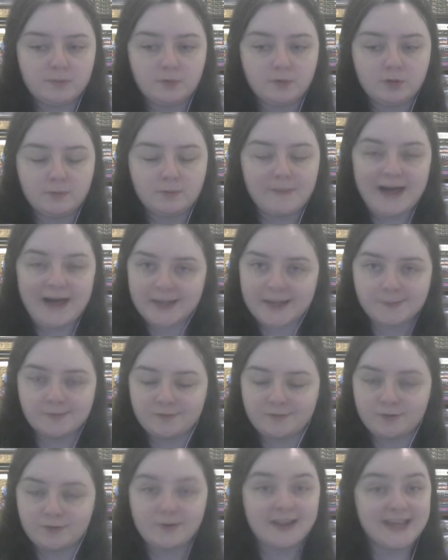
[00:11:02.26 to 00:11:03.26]
pull back
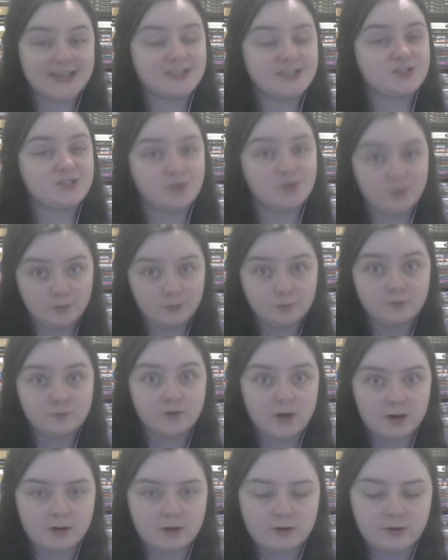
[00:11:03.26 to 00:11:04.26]
before he gets too
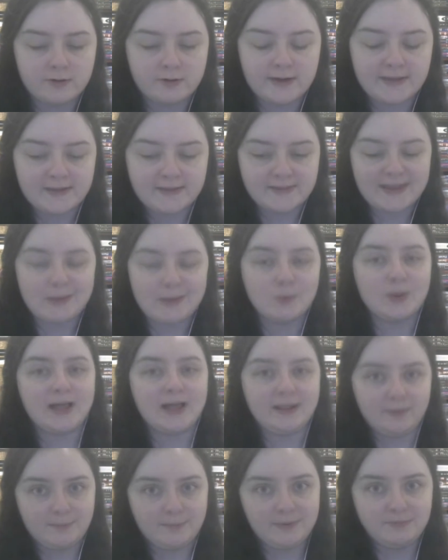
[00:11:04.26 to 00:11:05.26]
far gone and that they will
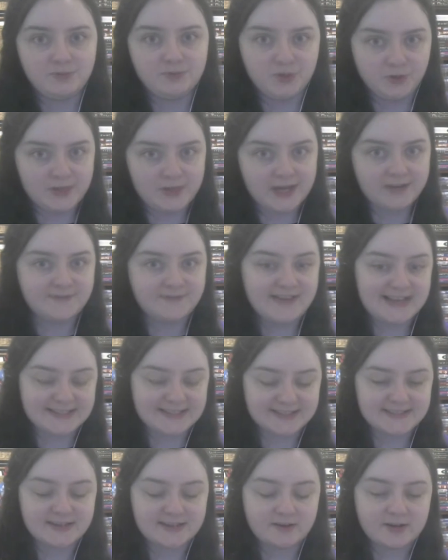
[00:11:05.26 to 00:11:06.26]
help him do that if
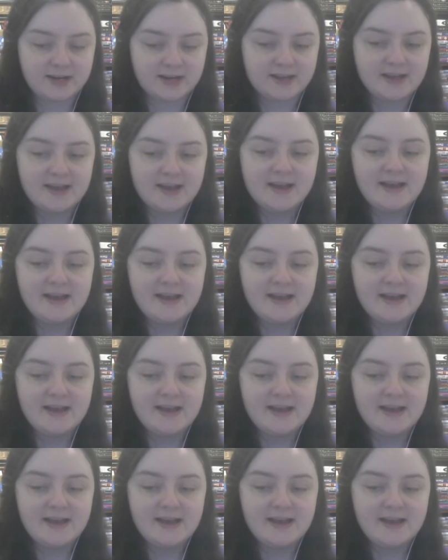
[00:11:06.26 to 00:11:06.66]
necessary.